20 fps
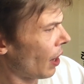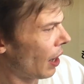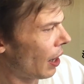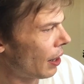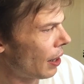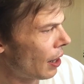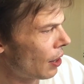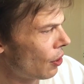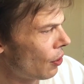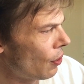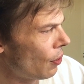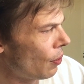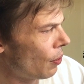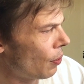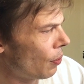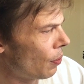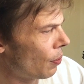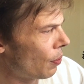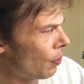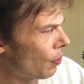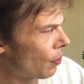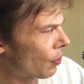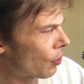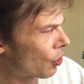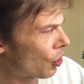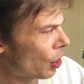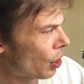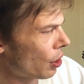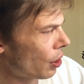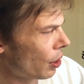And then you
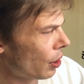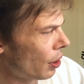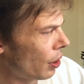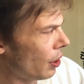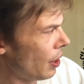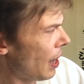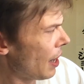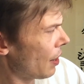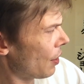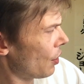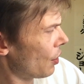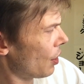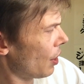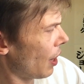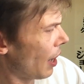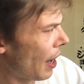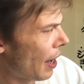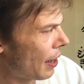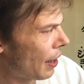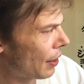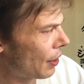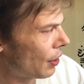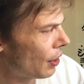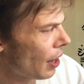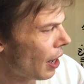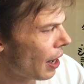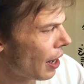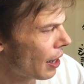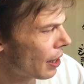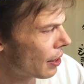next, and it's
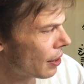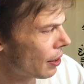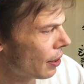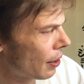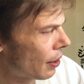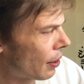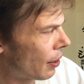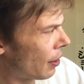done.